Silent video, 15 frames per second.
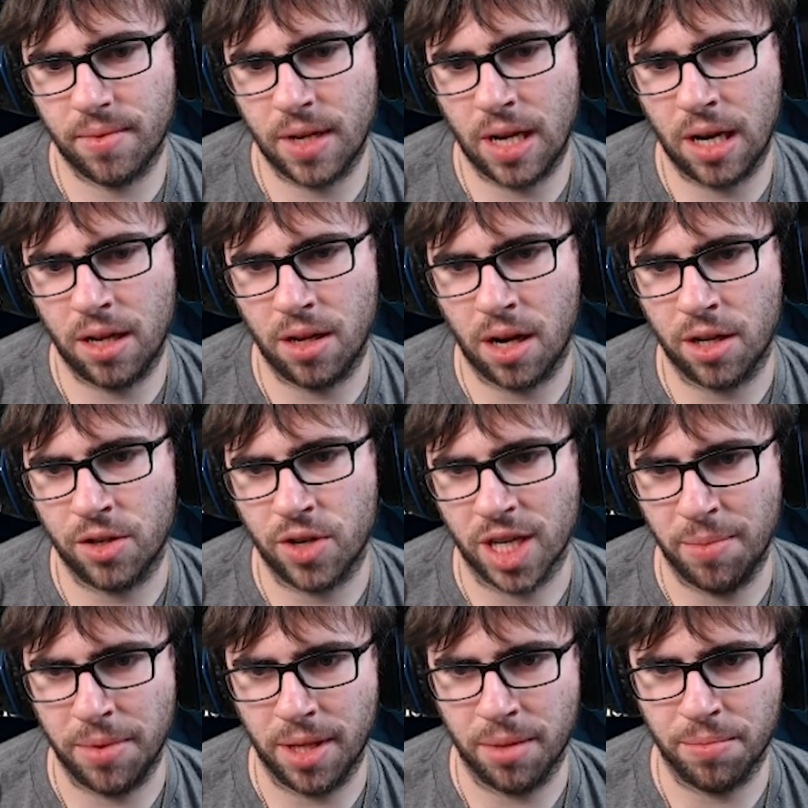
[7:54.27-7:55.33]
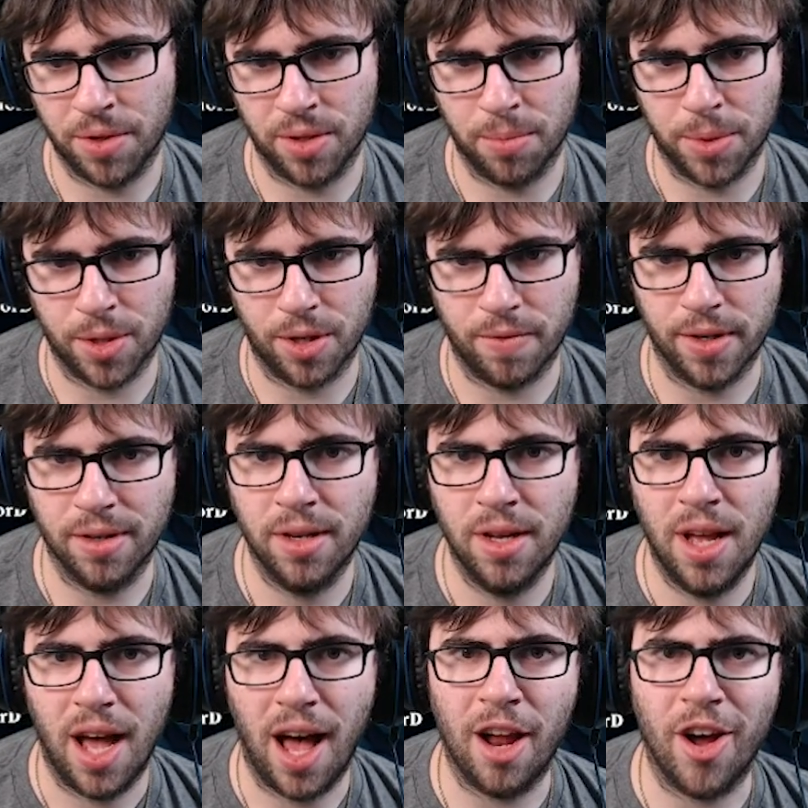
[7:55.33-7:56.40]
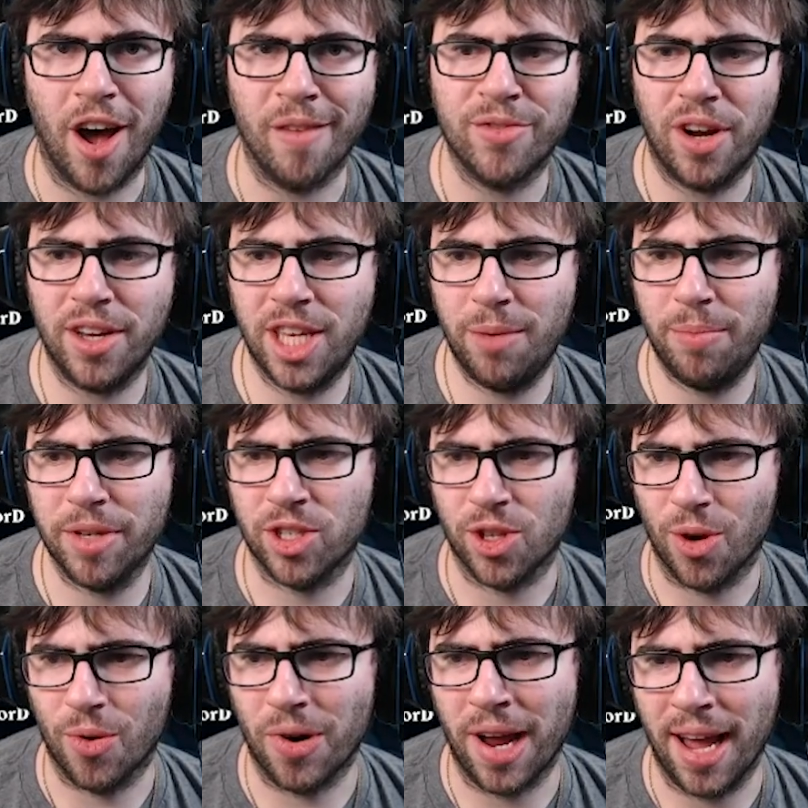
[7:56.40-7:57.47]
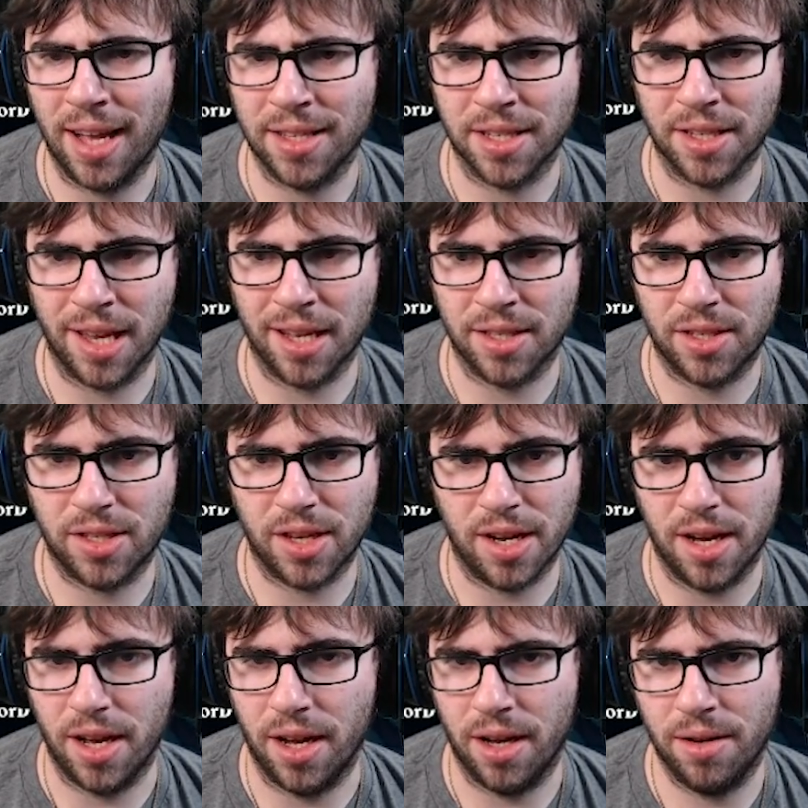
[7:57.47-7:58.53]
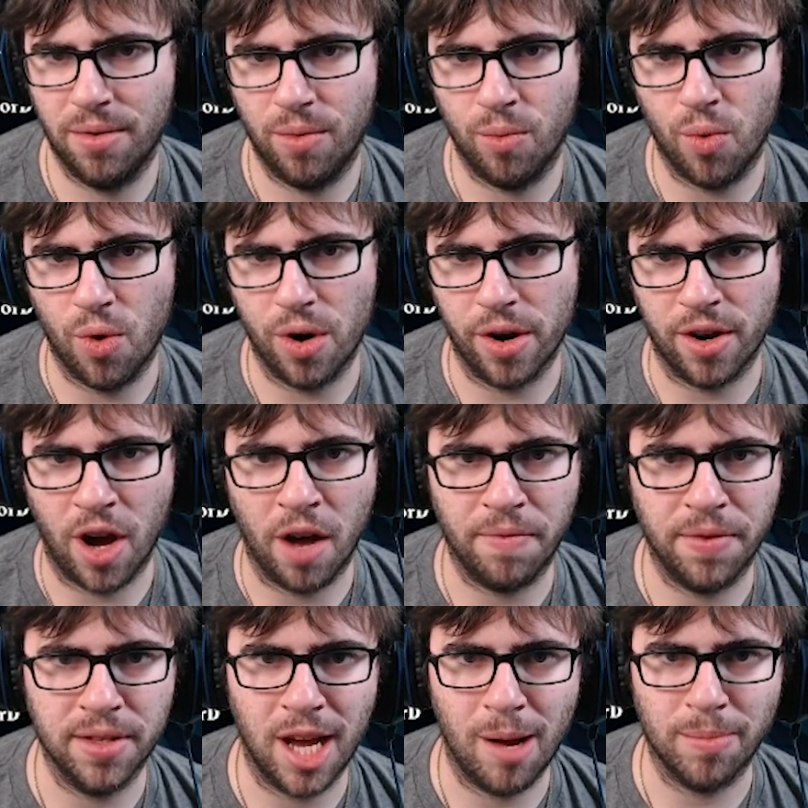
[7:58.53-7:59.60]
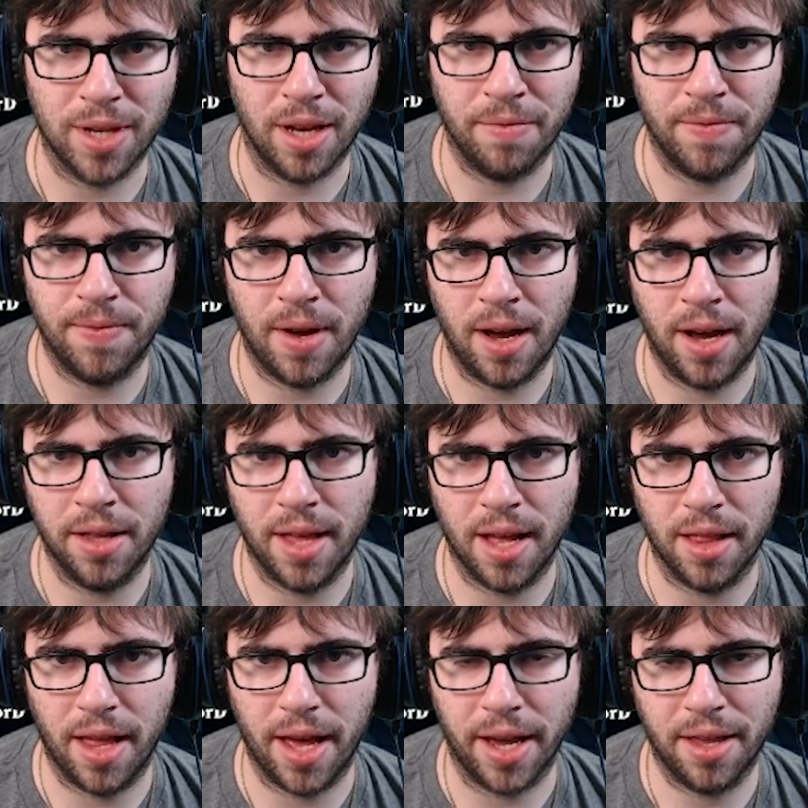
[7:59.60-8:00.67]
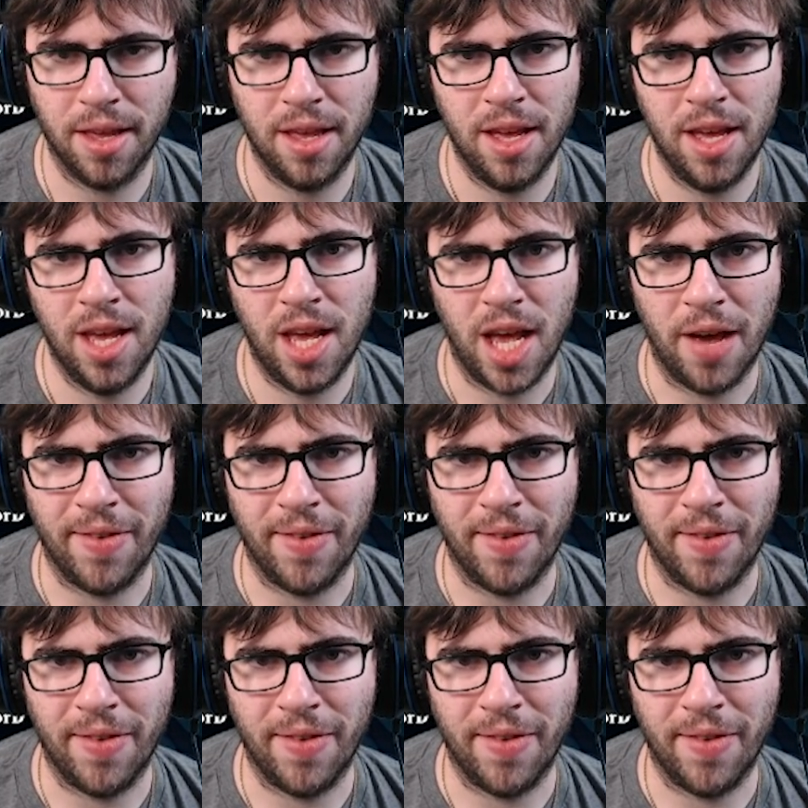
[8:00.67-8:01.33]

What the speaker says: gonna try keeping the Imprisoned Observer. I don't know, I've tried keeping slower hands against Warrior, and oftentimes I find that, like, if